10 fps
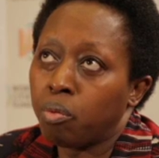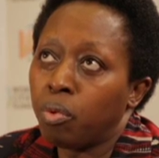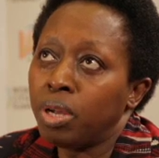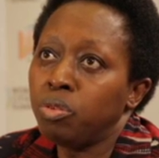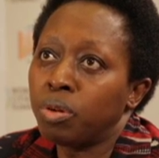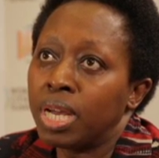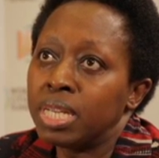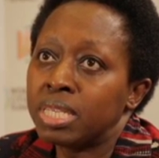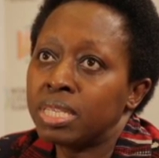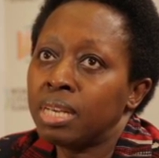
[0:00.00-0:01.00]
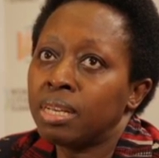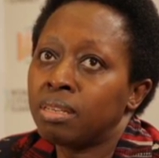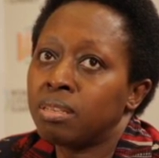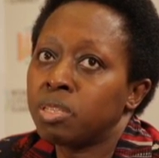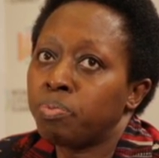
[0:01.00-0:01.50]
You can say
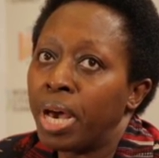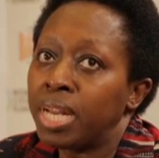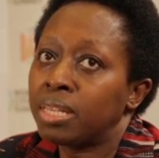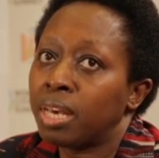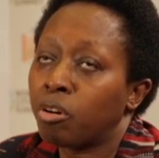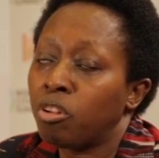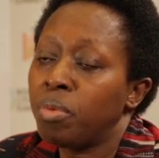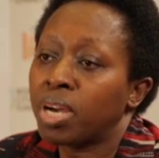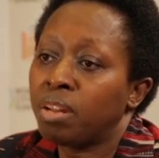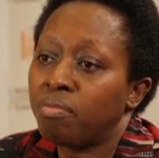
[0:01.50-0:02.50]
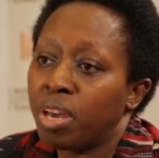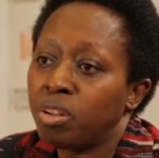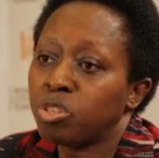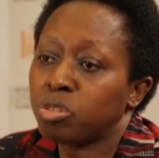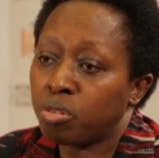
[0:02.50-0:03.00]
that despite the economic and
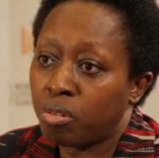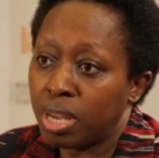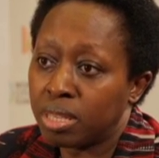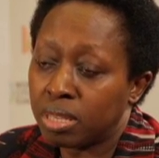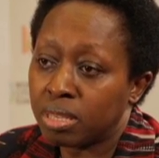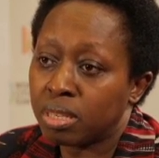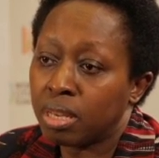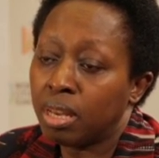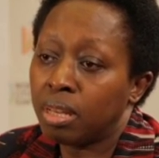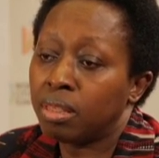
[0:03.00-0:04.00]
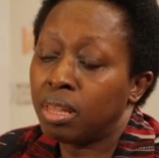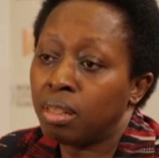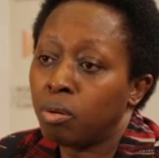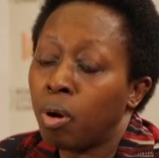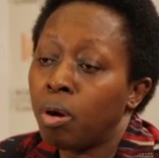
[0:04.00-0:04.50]
financial crisis
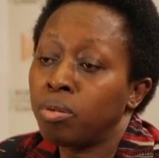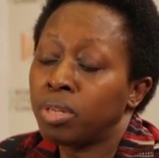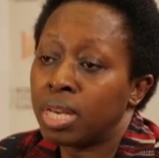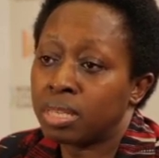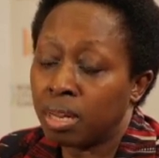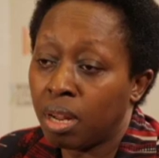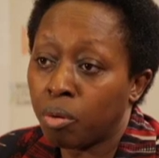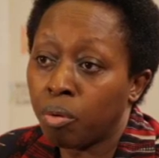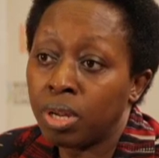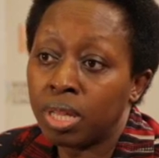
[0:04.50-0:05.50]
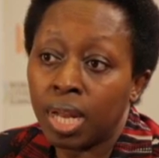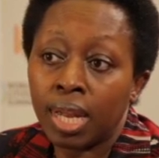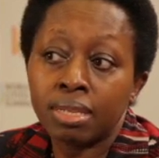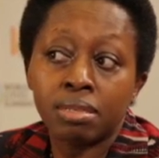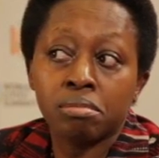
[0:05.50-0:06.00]
that the world has undergone in the
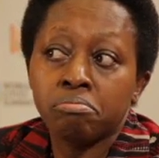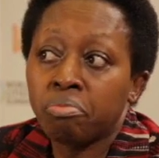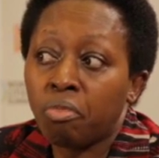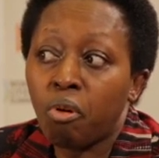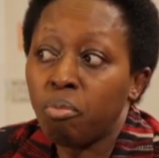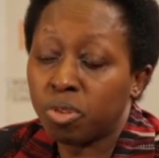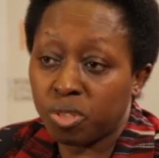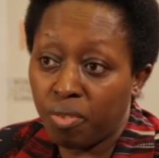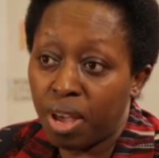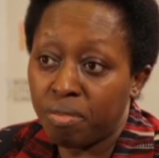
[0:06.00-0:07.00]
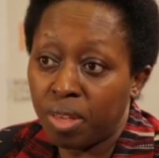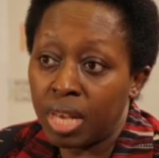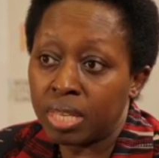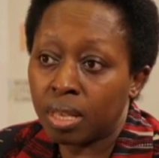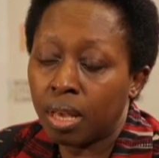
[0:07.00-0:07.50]
last almost 5
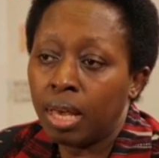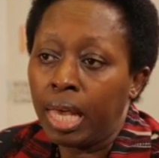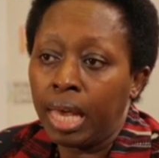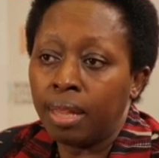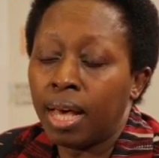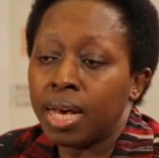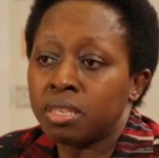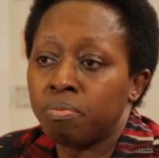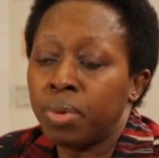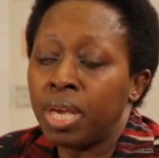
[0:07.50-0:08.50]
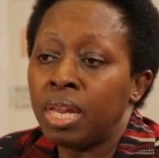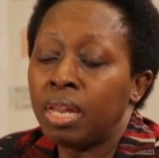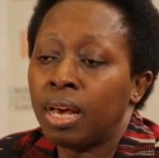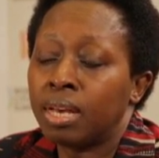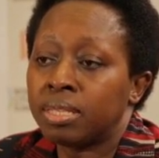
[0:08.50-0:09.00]
years, there has
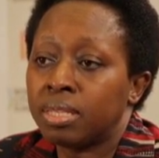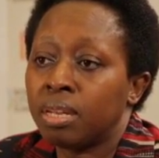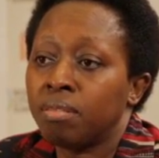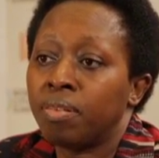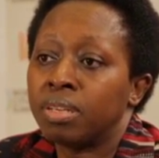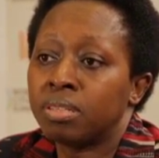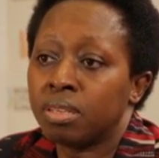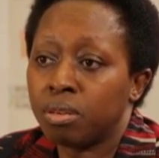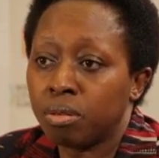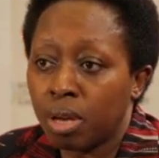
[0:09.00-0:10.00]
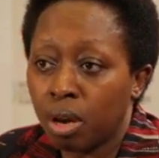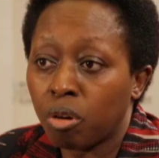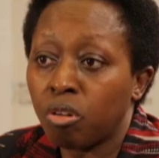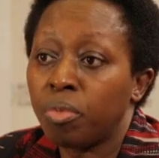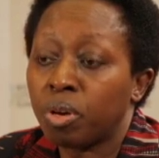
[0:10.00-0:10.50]
been a steadfast
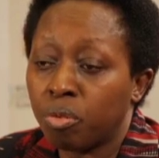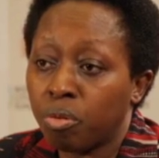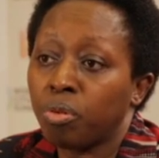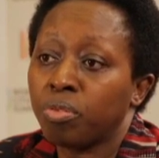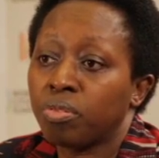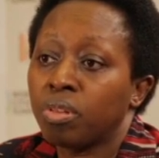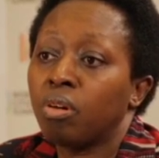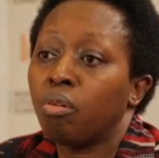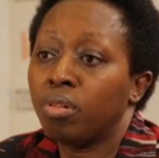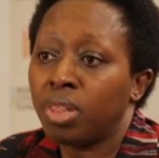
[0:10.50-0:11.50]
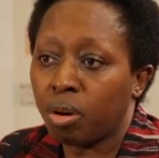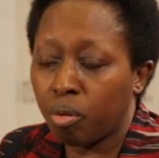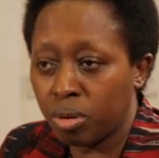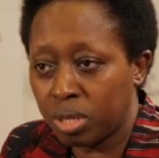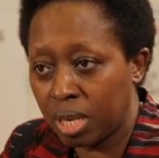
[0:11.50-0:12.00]
economic growth on the
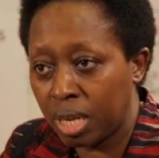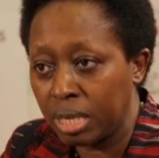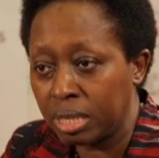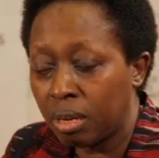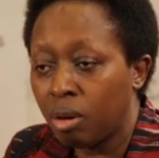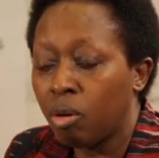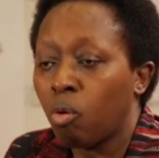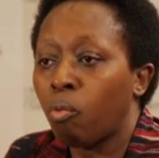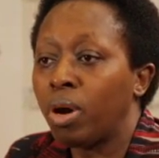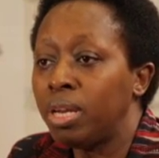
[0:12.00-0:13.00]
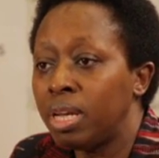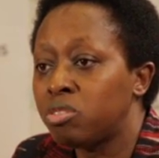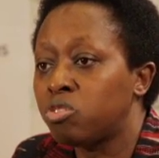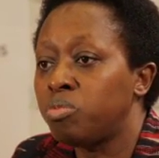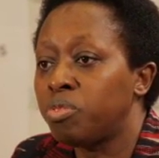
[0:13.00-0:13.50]
continent. What
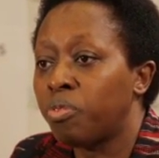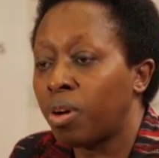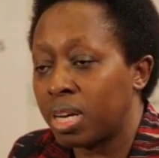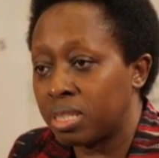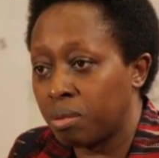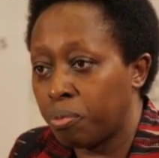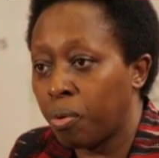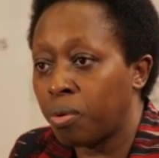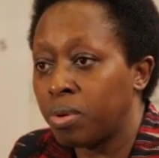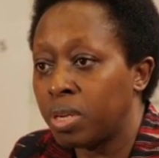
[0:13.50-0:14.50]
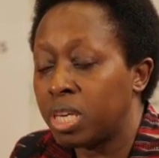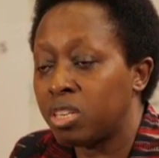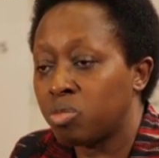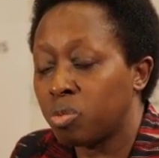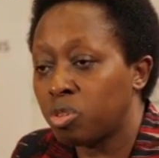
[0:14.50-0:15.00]
needs to be focused upon
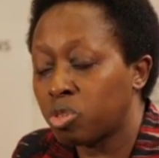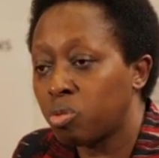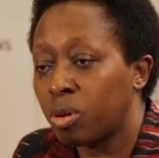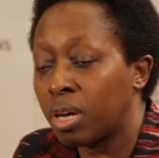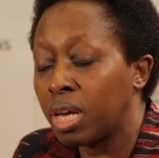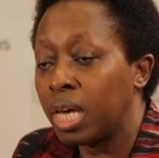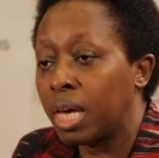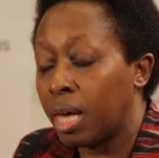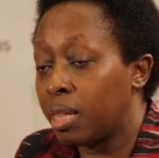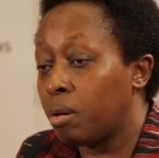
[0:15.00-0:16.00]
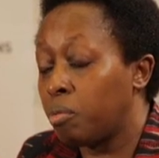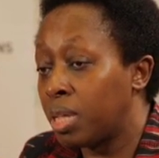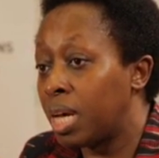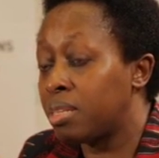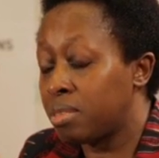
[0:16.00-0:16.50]
is to ensure that with
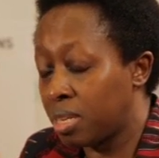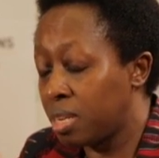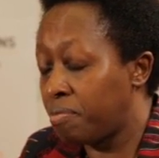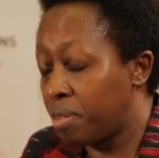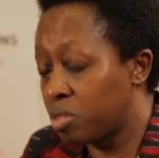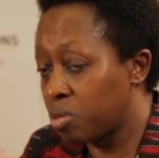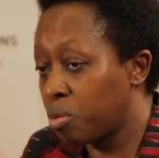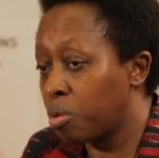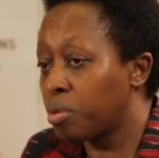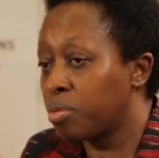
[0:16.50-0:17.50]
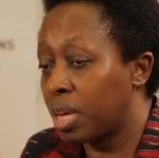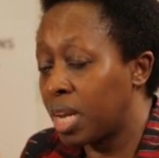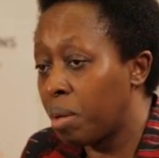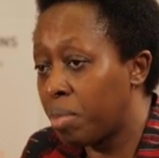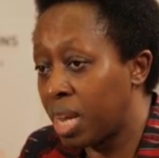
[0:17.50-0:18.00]
that steadfast growth
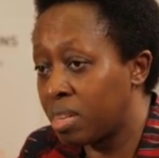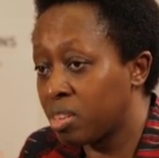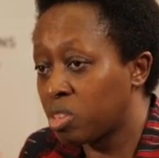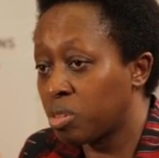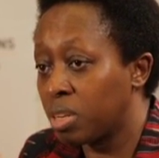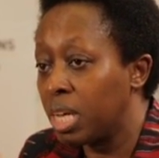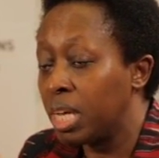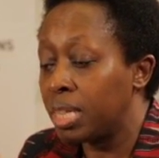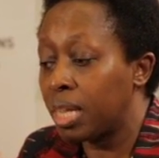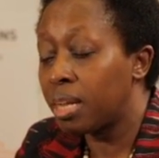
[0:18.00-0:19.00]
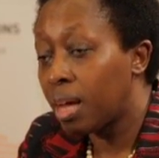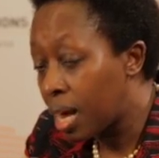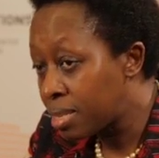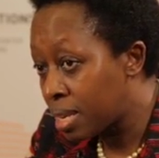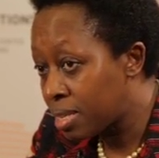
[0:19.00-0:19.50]
and urbanization, that,
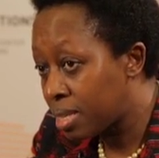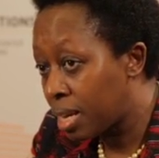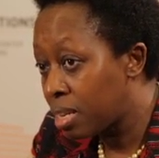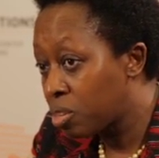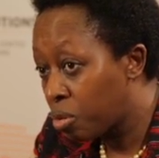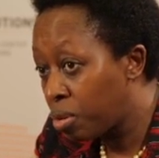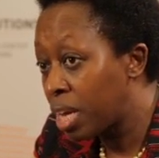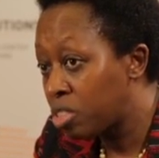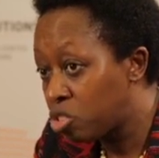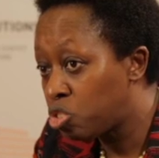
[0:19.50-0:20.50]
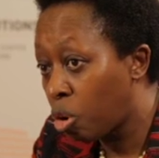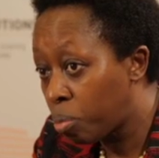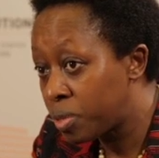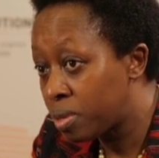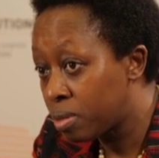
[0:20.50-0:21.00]
as I said, it creates
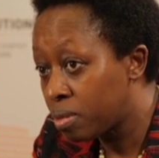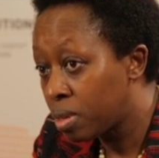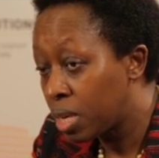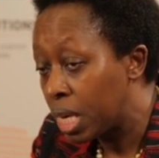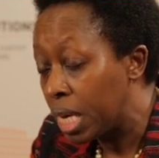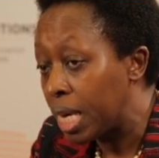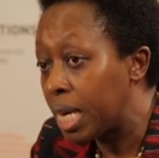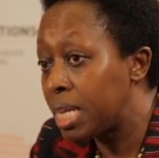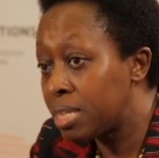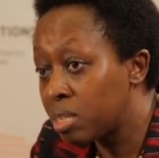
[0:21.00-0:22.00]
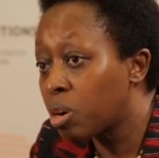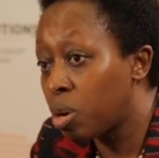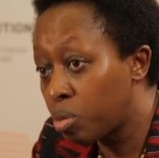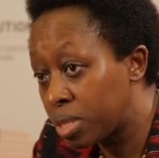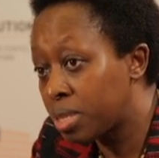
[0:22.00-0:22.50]
jobs, it is
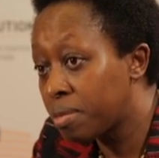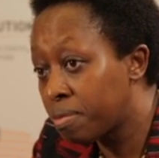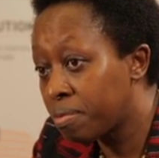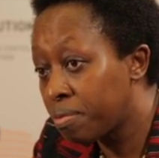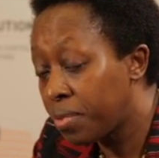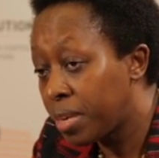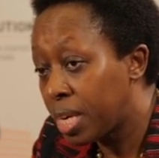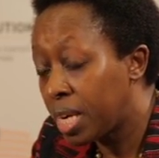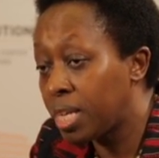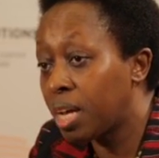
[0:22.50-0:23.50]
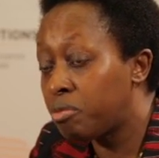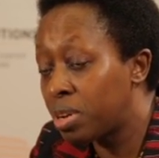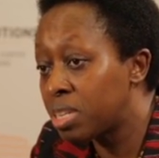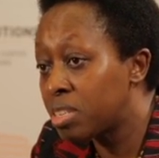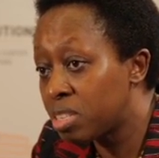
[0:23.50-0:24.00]
inclusive, it
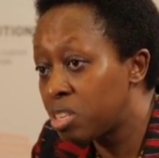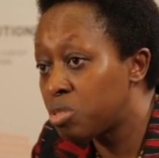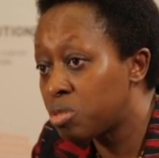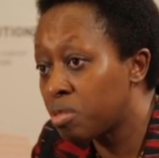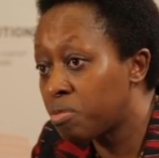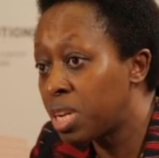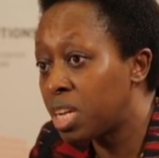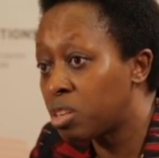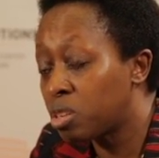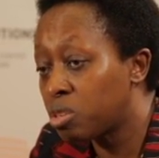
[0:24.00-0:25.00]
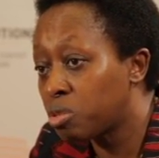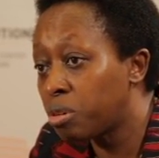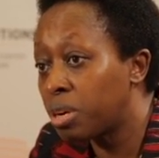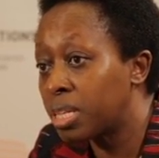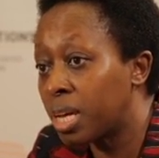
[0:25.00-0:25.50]
addresses issues of really
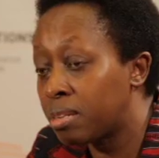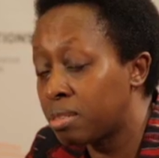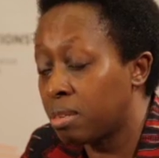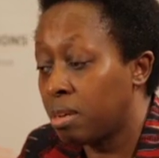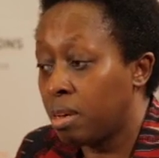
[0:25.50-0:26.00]
ensuring that